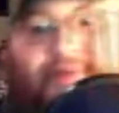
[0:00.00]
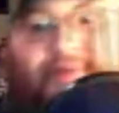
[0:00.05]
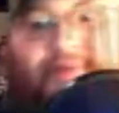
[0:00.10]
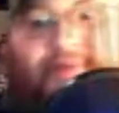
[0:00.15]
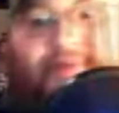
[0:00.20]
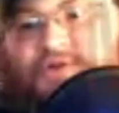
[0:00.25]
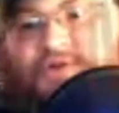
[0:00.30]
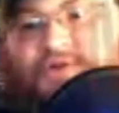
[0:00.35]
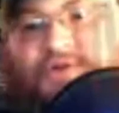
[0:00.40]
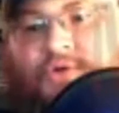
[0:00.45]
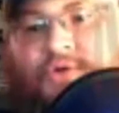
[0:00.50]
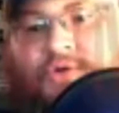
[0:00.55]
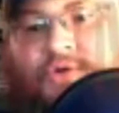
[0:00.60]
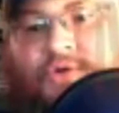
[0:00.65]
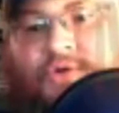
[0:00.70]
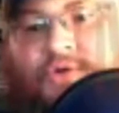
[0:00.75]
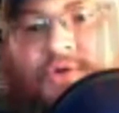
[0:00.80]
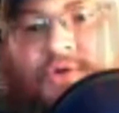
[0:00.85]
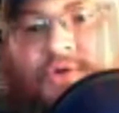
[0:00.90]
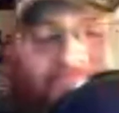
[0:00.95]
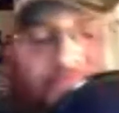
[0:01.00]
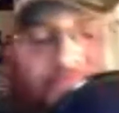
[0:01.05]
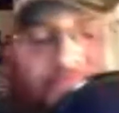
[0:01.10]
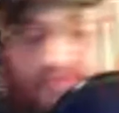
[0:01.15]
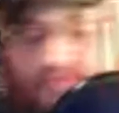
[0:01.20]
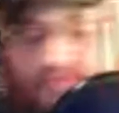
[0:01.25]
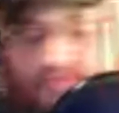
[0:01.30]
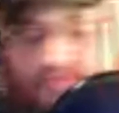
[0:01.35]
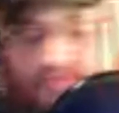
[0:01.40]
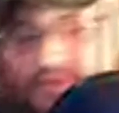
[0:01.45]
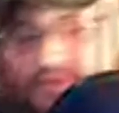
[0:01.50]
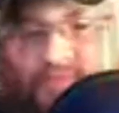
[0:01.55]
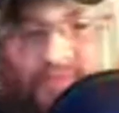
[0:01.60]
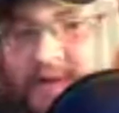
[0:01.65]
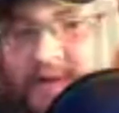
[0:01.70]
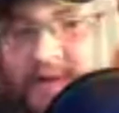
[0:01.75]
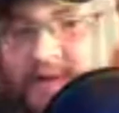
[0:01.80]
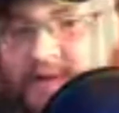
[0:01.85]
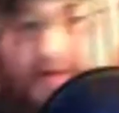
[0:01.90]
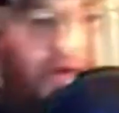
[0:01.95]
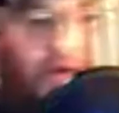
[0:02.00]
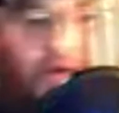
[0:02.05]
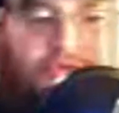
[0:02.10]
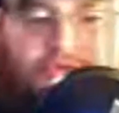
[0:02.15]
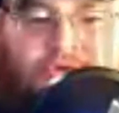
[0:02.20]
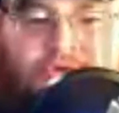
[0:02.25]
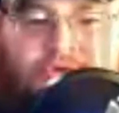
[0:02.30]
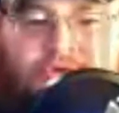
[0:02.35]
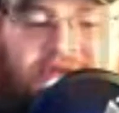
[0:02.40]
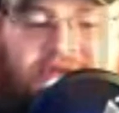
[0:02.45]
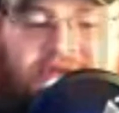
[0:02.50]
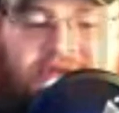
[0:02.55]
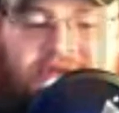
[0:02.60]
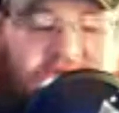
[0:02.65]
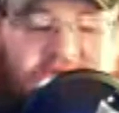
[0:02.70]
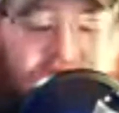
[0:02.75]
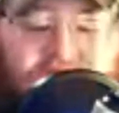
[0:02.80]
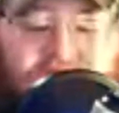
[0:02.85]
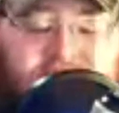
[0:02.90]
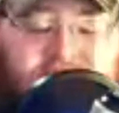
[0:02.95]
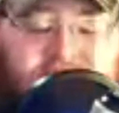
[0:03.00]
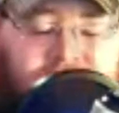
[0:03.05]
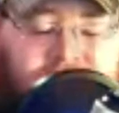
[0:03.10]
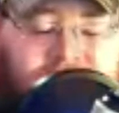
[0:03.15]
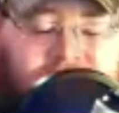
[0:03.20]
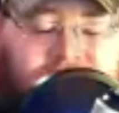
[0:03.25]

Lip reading: be on Total. Excuse me, on Total Divas, I guess.